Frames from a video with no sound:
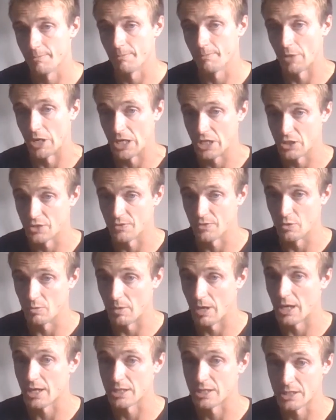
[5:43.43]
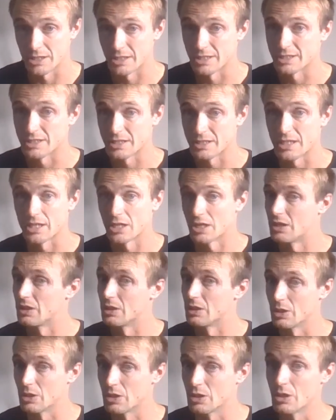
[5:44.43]
My inch food bags are, as I said, a
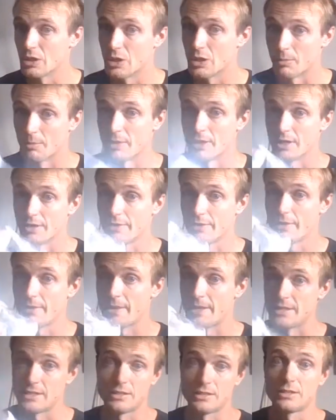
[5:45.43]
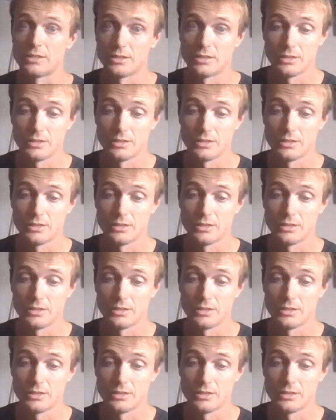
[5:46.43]
lot bigger than this.